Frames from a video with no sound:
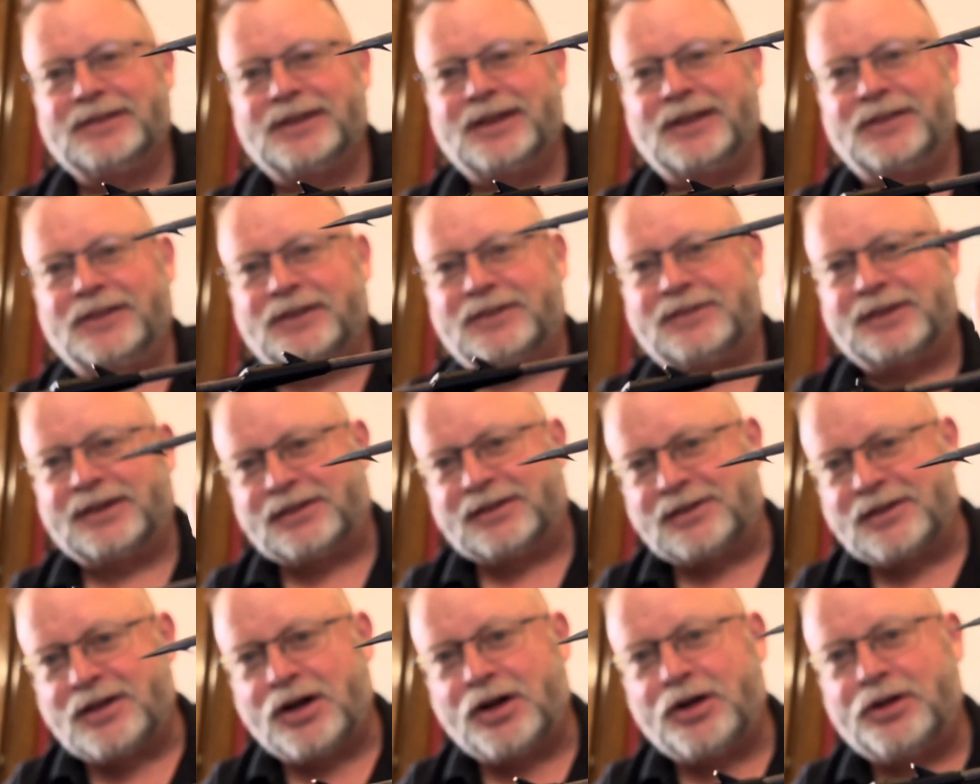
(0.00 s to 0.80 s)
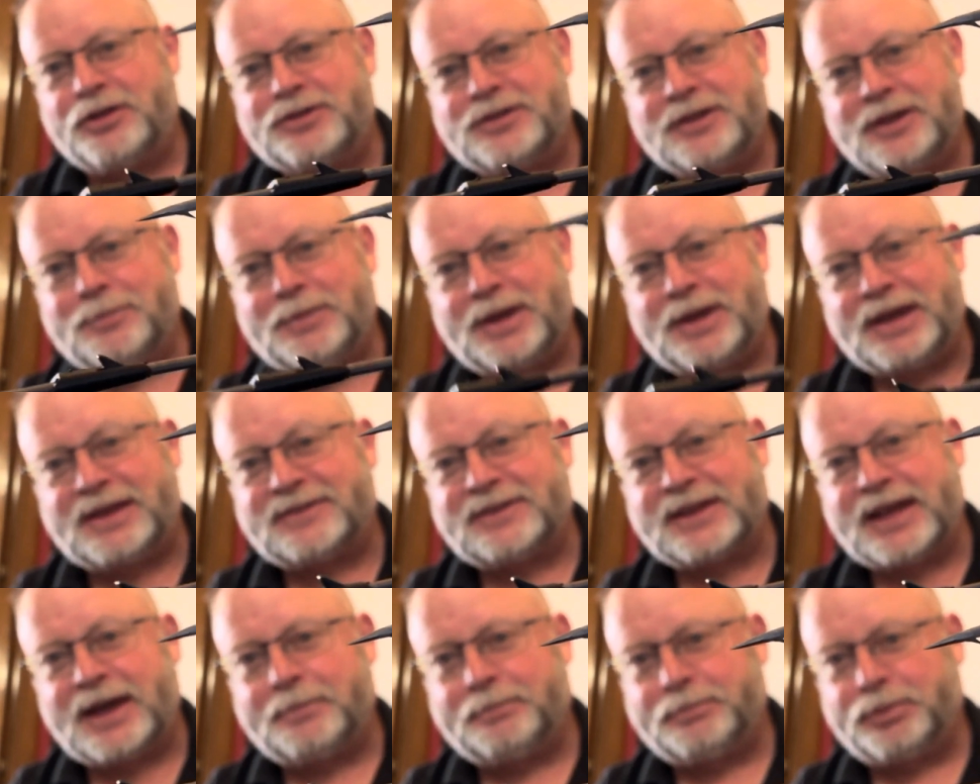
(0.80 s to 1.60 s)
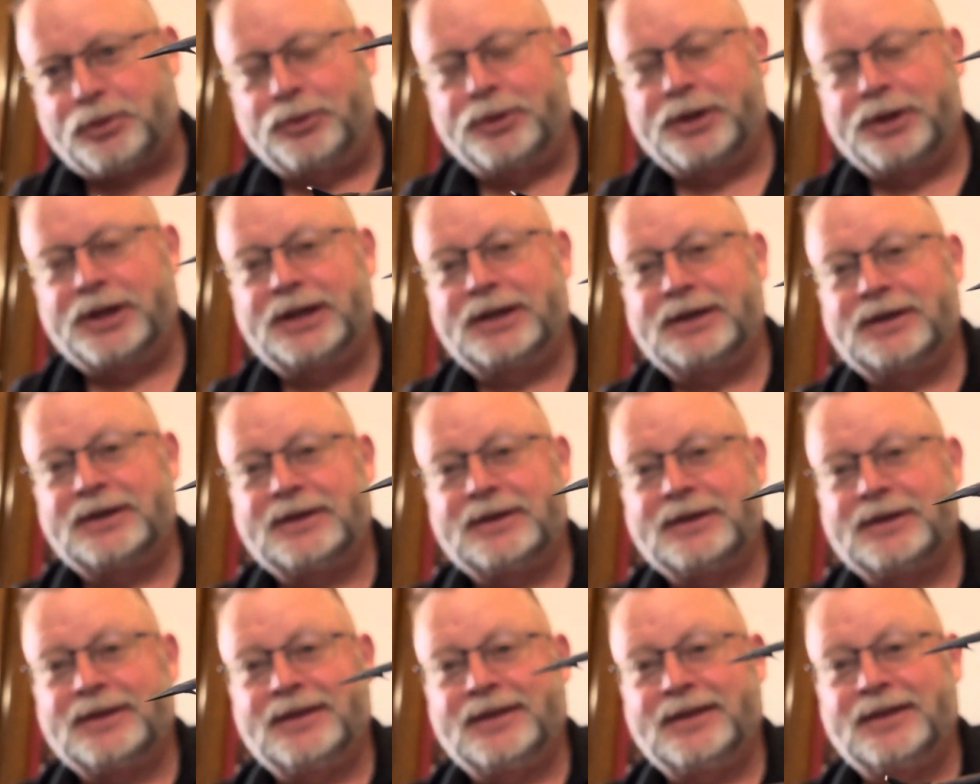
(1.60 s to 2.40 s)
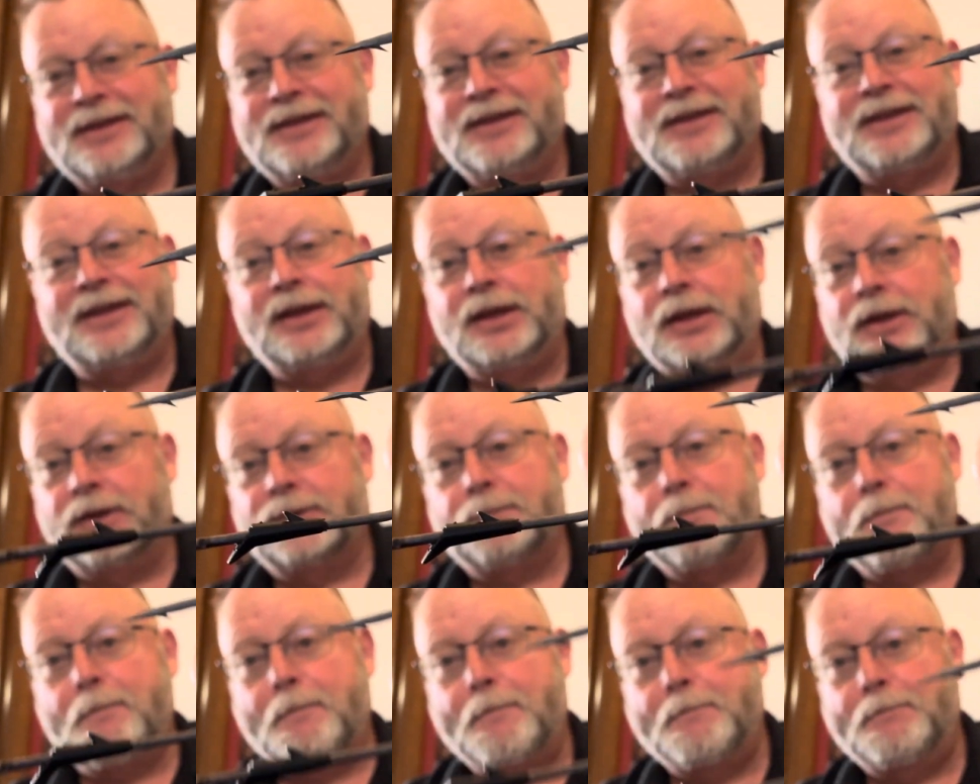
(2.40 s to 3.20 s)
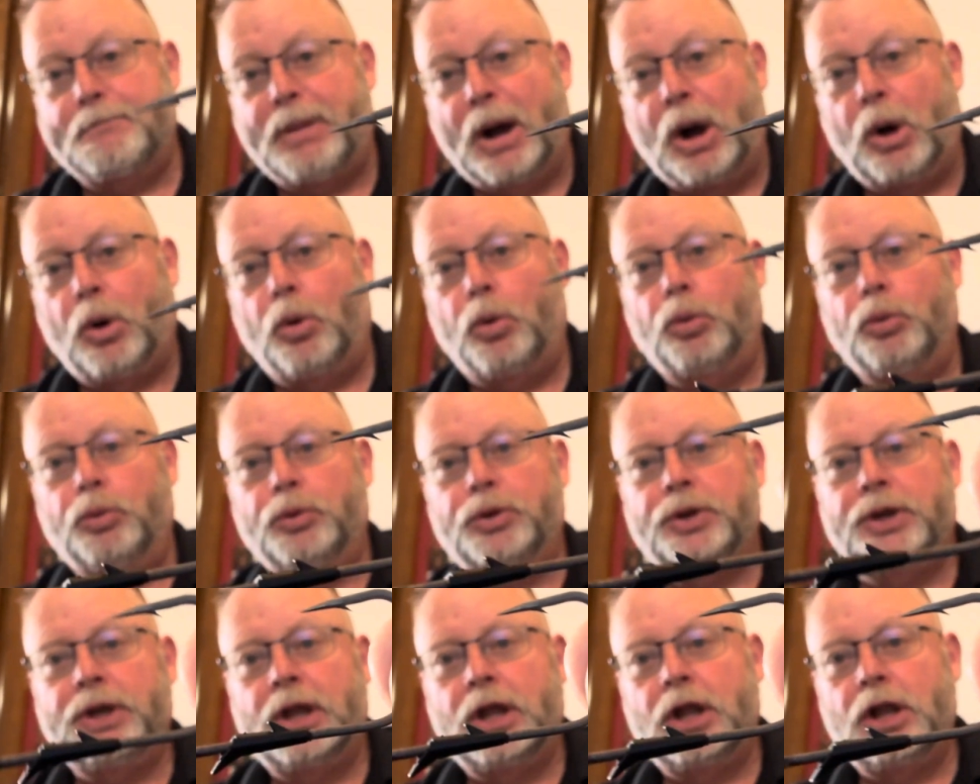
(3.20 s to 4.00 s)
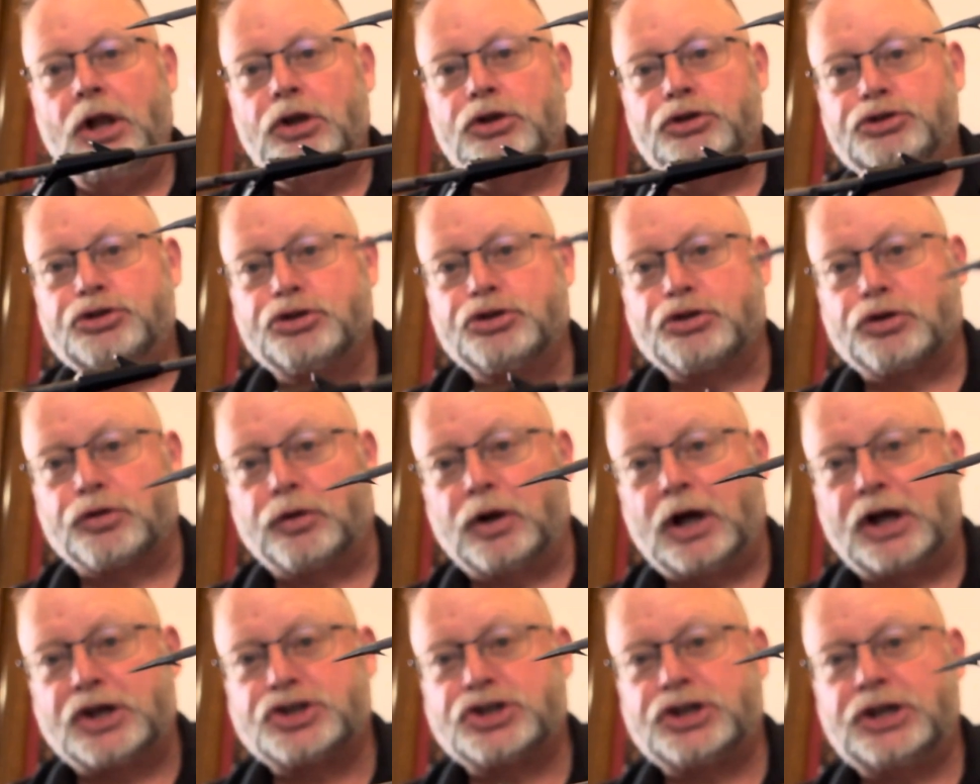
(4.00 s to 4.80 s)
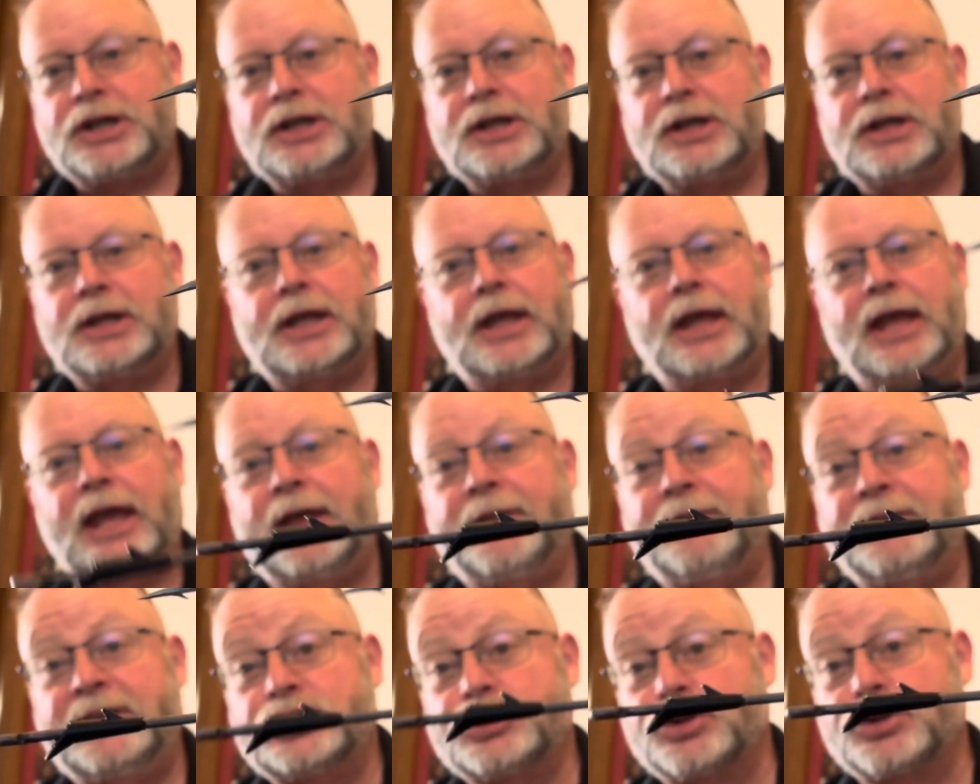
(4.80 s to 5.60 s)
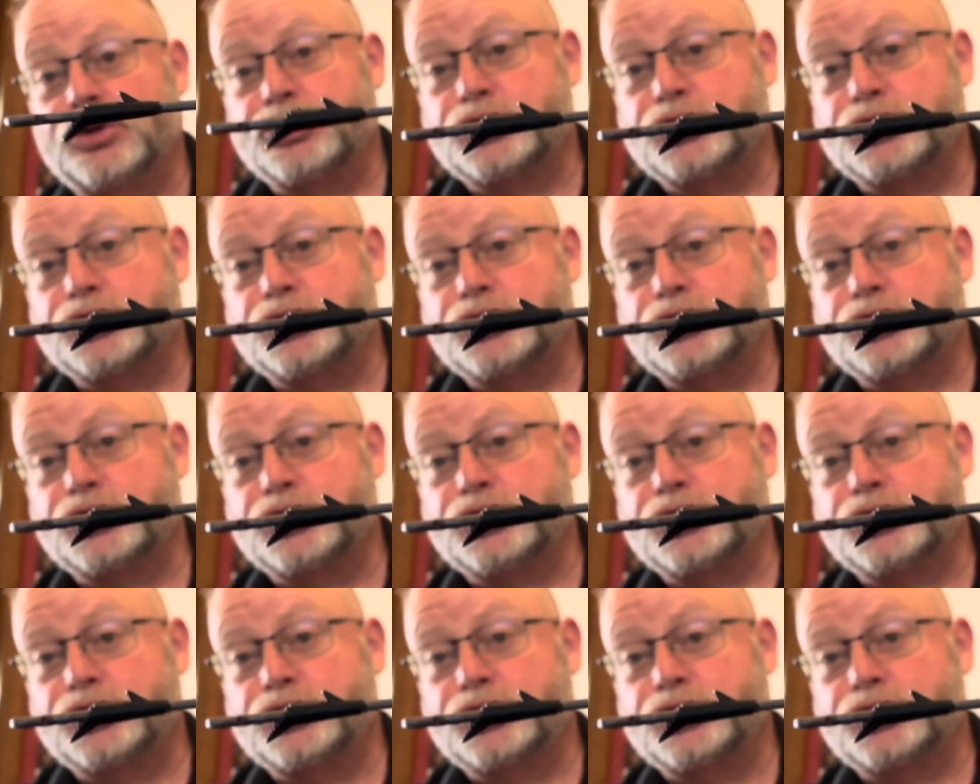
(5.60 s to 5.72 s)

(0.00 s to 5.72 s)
and the technology that makes that point, it is bone crushing, and these are